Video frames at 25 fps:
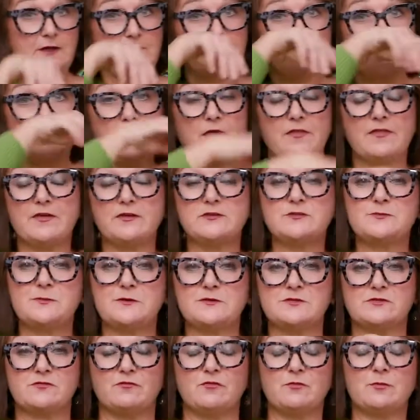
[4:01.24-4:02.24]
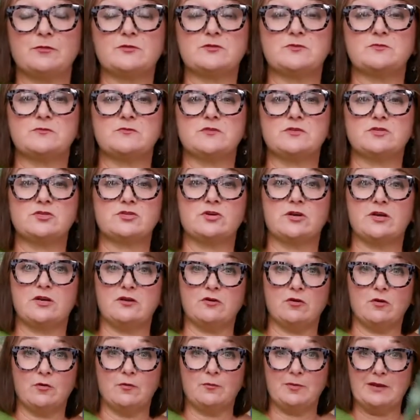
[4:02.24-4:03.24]
cut those bits off the bottom of the tree, you've
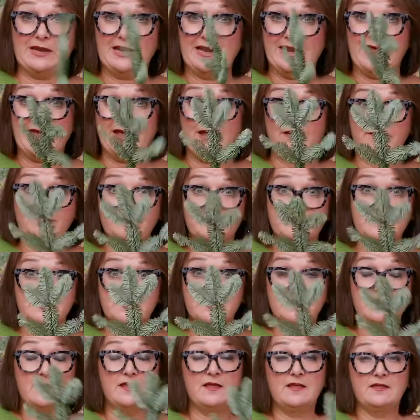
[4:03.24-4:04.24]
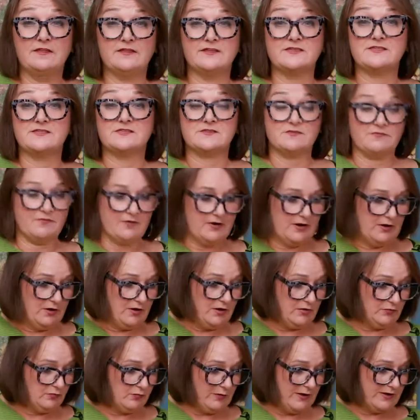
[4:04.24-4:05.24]
got a bit left. This is a very
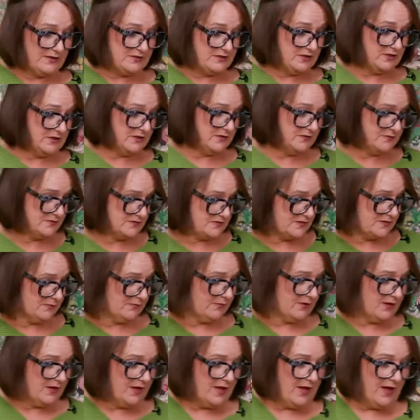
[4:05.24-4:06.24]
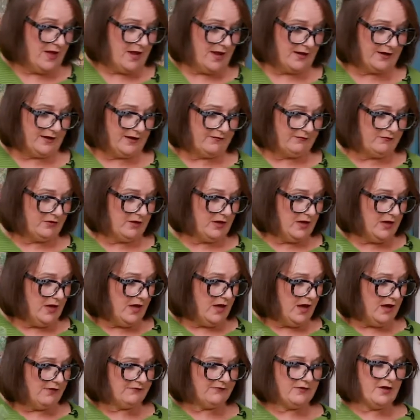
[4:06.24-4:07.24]
good way to use them. And
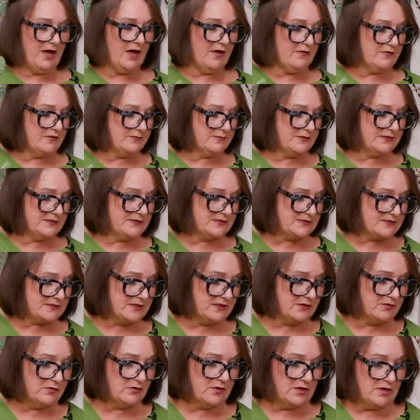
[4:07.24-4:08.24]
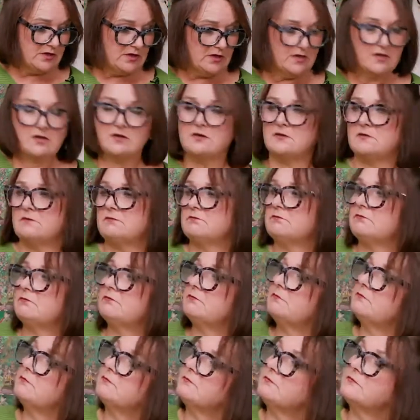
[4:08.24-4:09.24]
I've cut them into
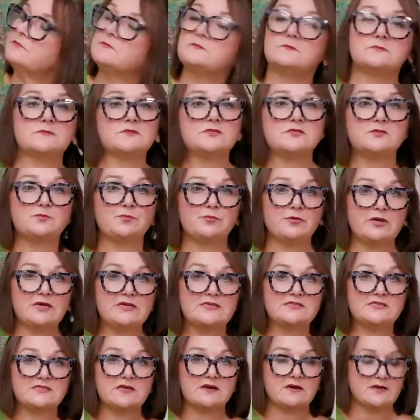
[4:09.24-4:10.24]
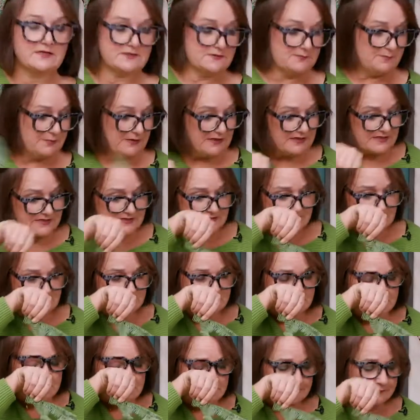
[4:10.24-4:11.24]
sprig-sized
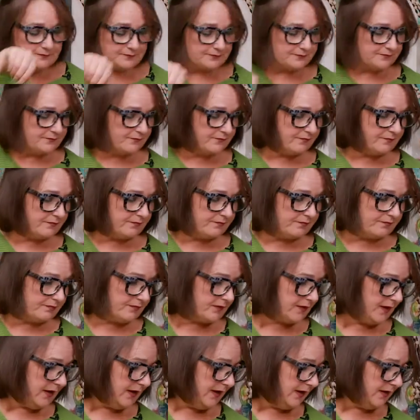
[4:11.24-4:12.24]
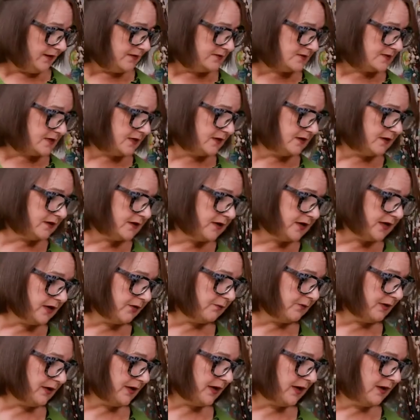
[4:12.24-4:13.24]
pieces. And here
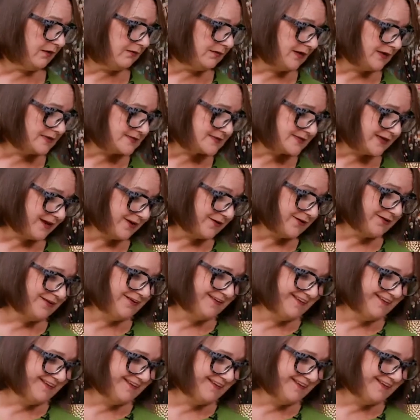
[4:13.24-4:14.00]
we go, let's go.